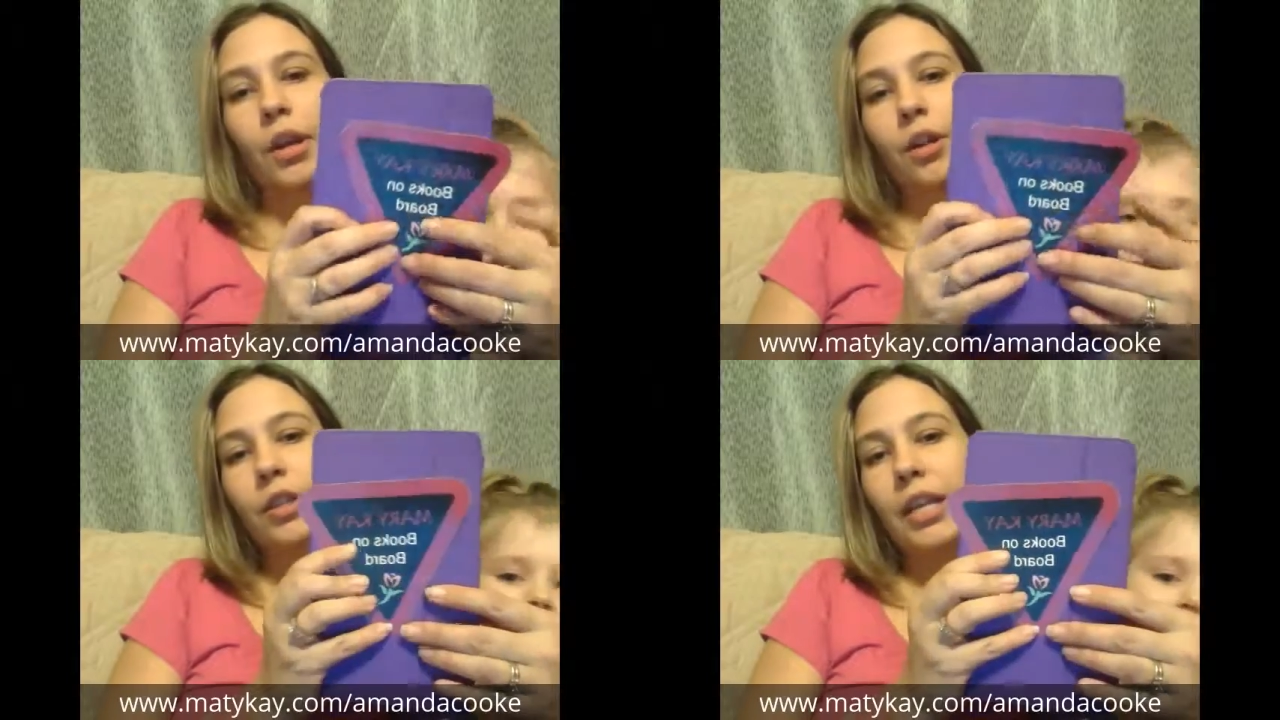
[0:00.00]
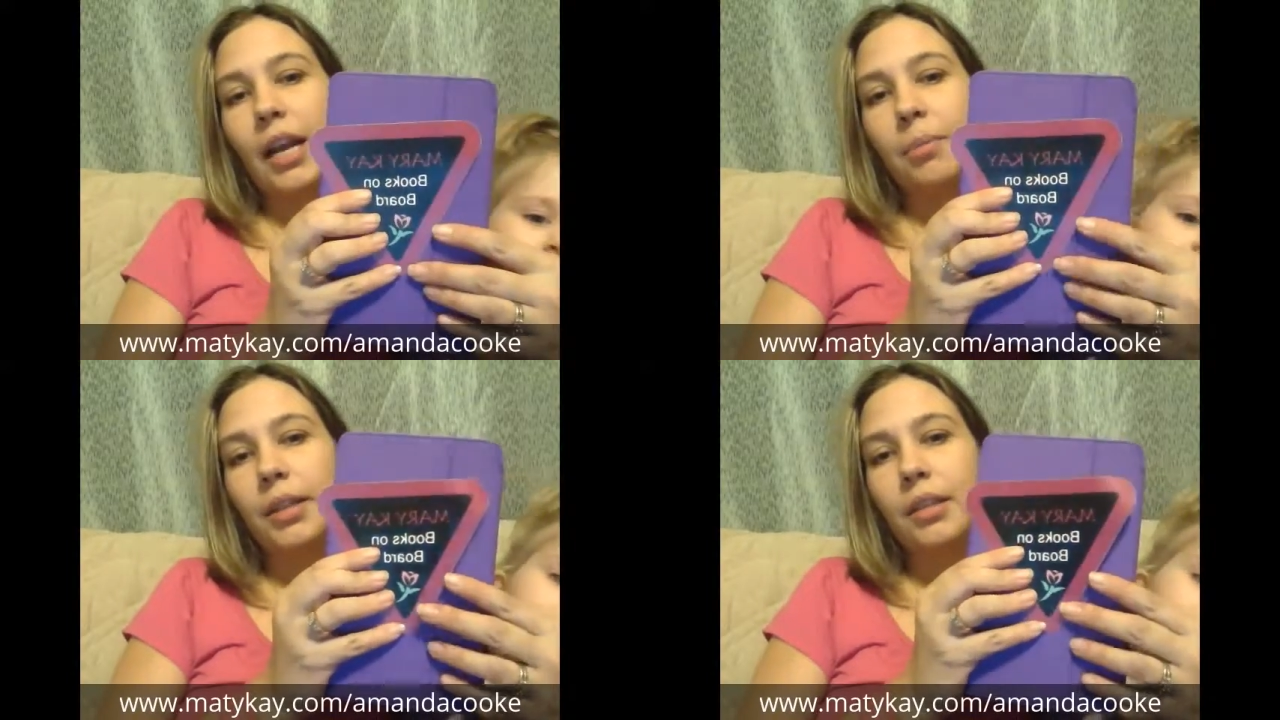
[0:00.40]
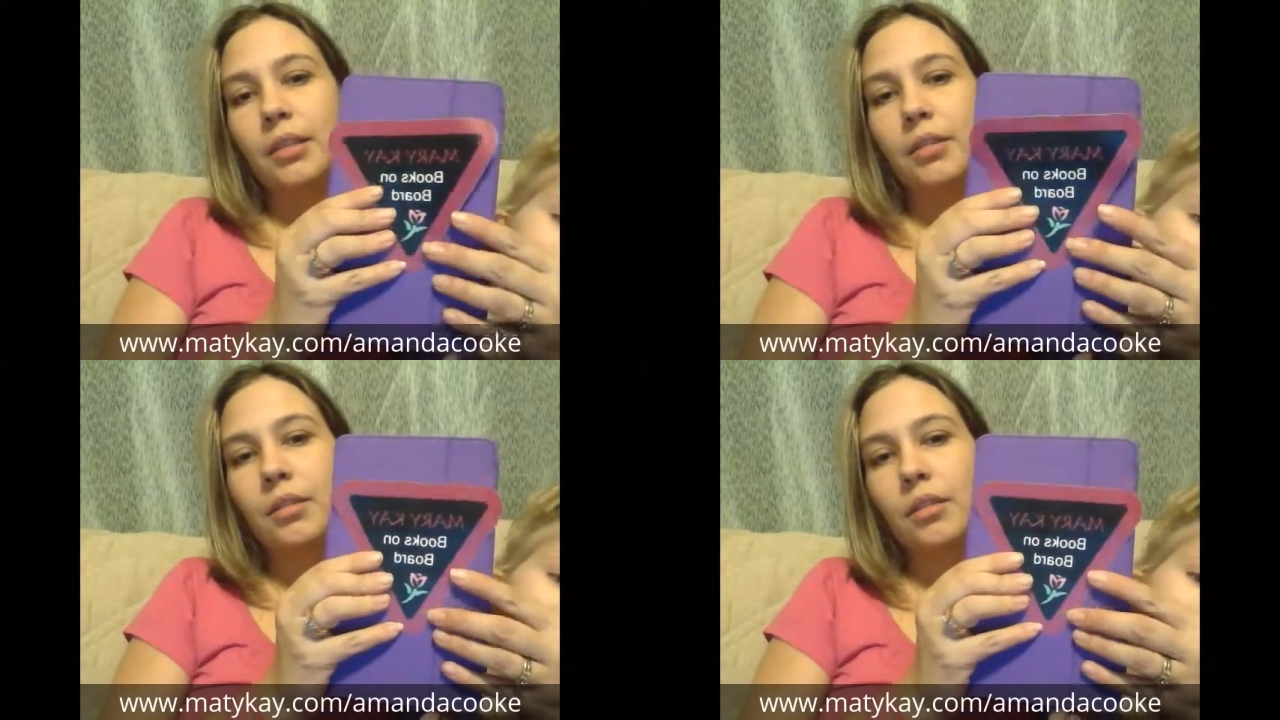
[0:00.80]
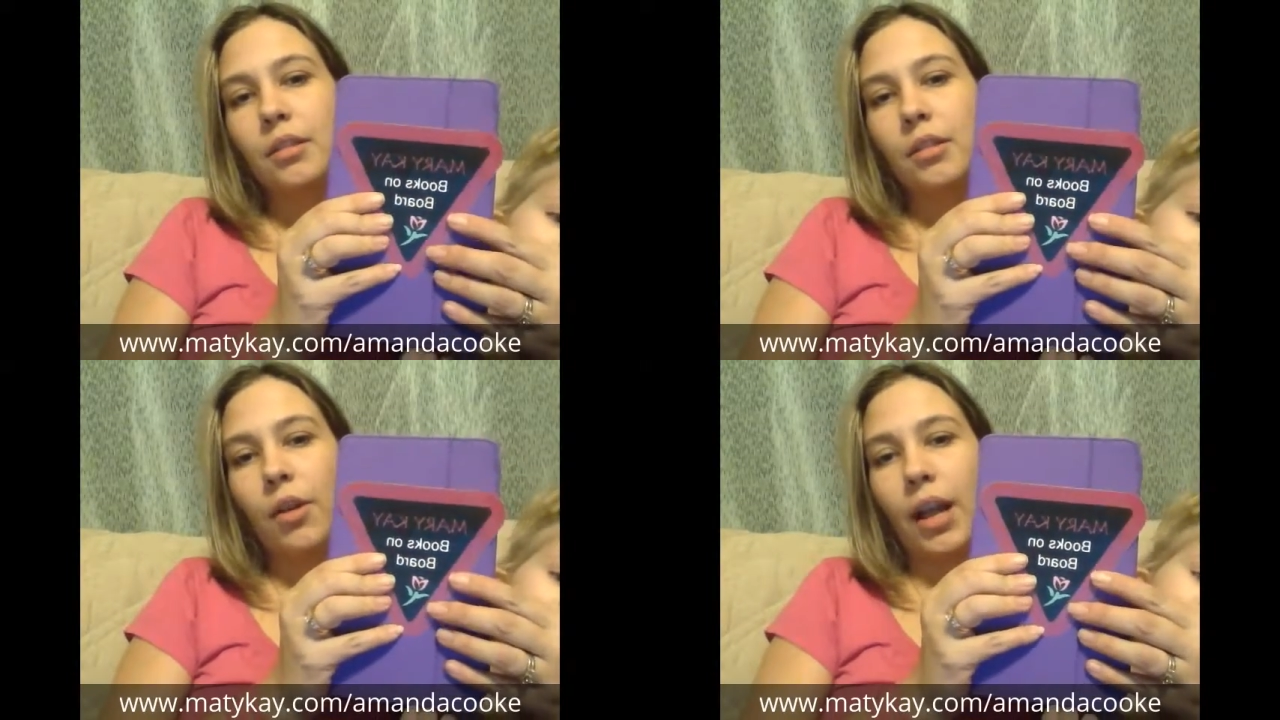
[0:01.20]
it on your tablet.
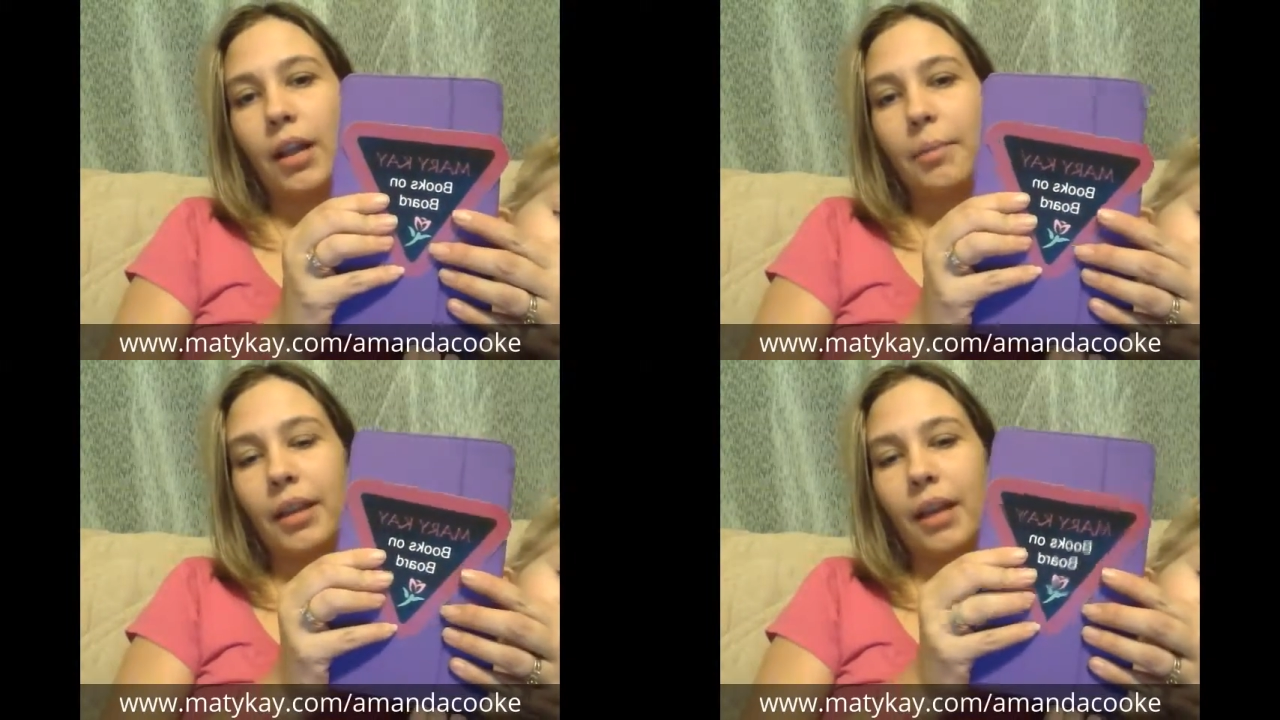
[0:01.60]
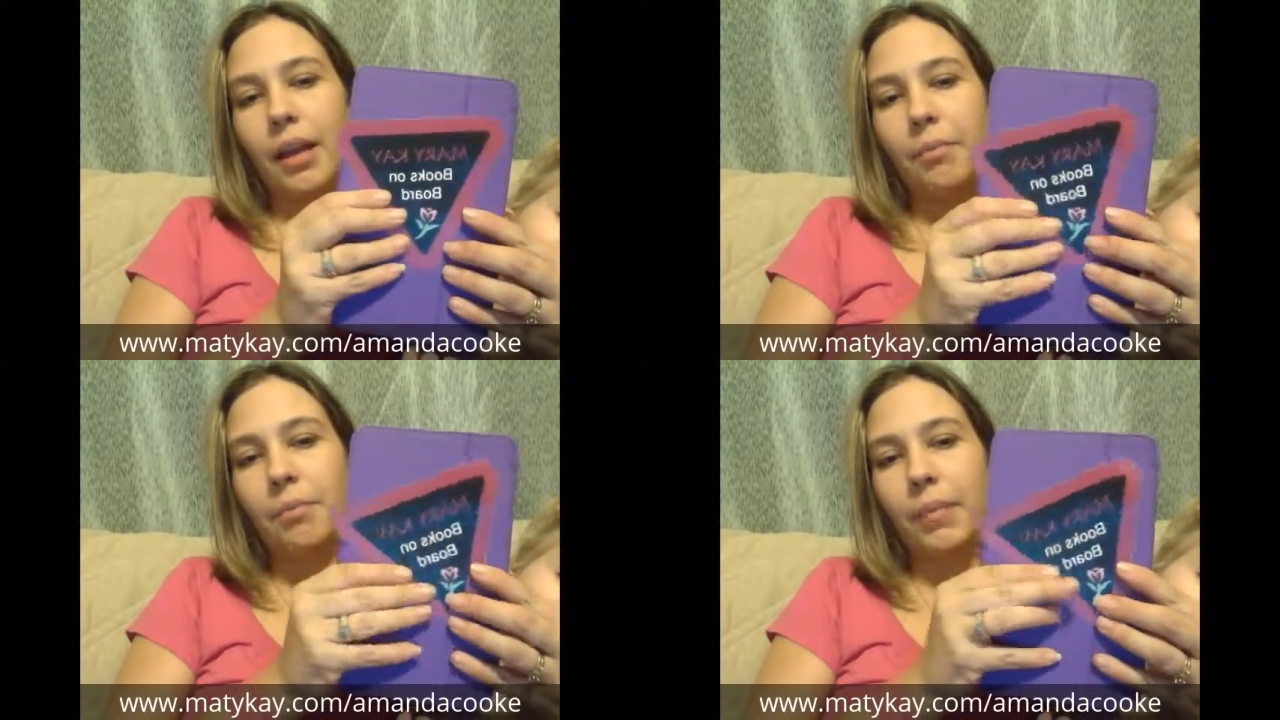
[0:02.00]
Okay, I can make I'd